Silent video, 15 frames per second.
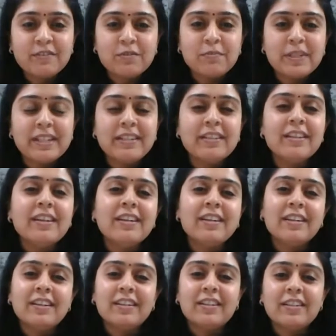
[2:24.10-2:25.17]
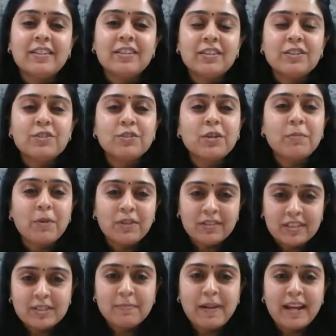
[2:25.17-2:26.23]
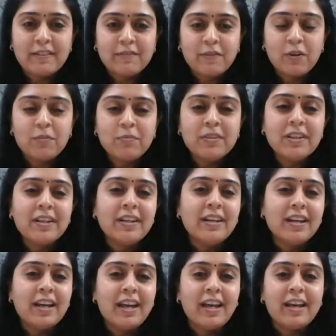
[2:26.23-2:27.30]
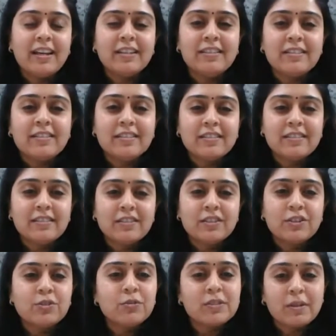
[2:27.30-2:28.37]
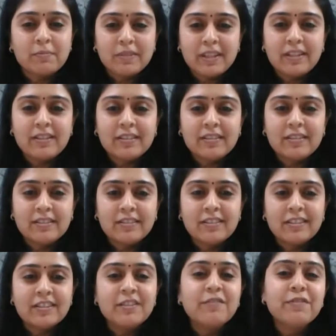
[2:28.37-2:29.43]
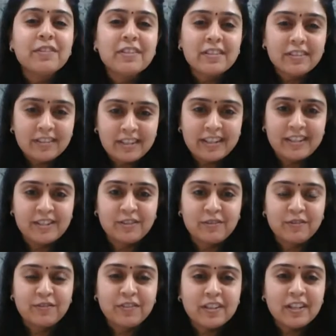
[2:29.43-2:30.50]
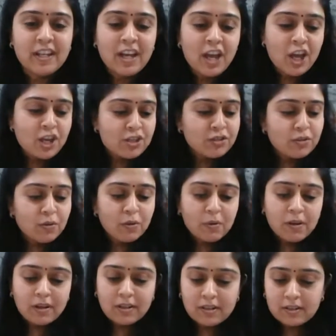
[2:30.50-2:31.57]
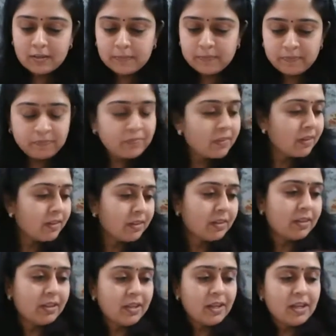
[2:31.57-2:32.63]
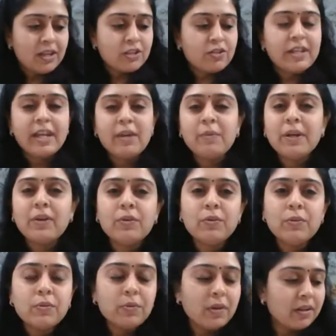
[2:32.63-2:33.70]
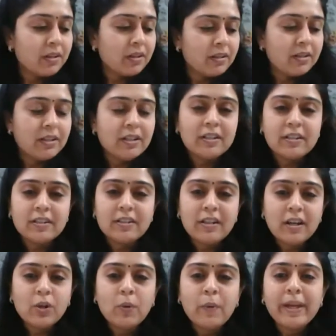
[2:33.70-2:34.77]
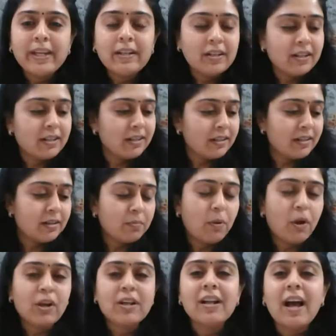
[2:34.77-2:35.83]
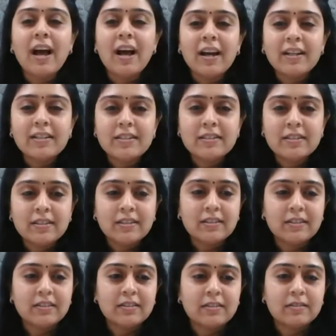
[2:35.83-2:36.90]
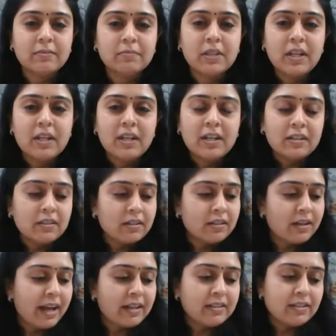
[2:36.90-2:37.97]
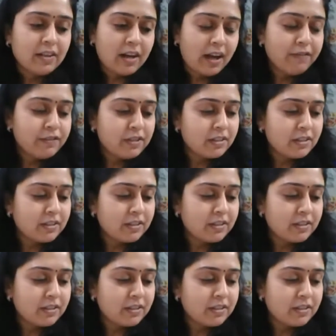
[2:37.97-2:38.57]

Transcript: me to come on this platform and show something different and creative. So, today we are going to learn a quick bottle art and craft,